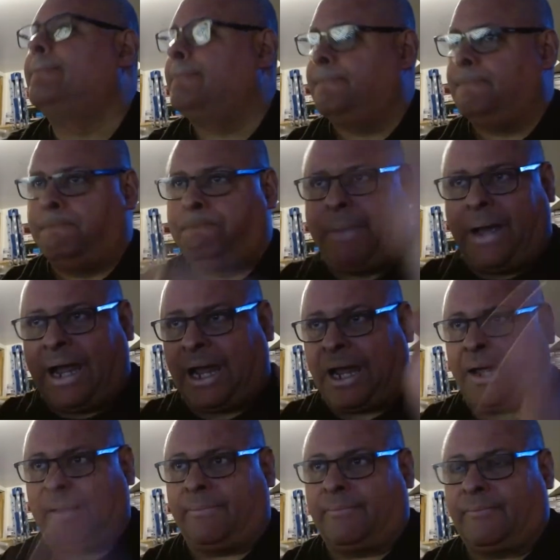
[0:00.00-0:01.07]

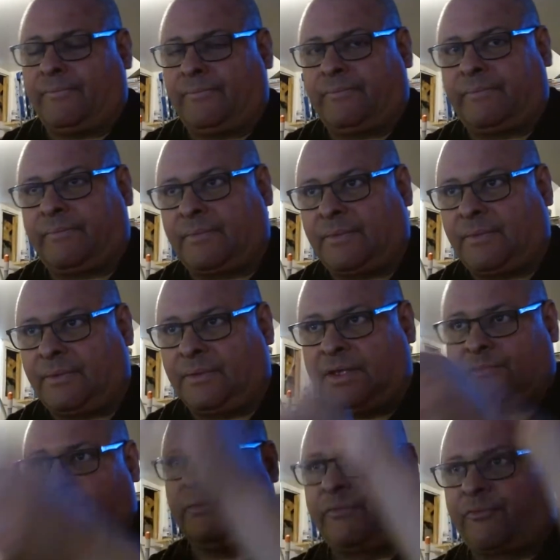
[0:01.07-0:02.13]
Bam!
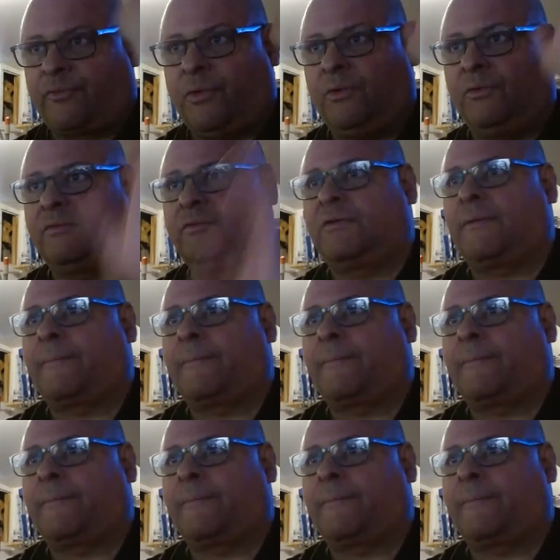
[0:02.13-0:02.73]
This one froze.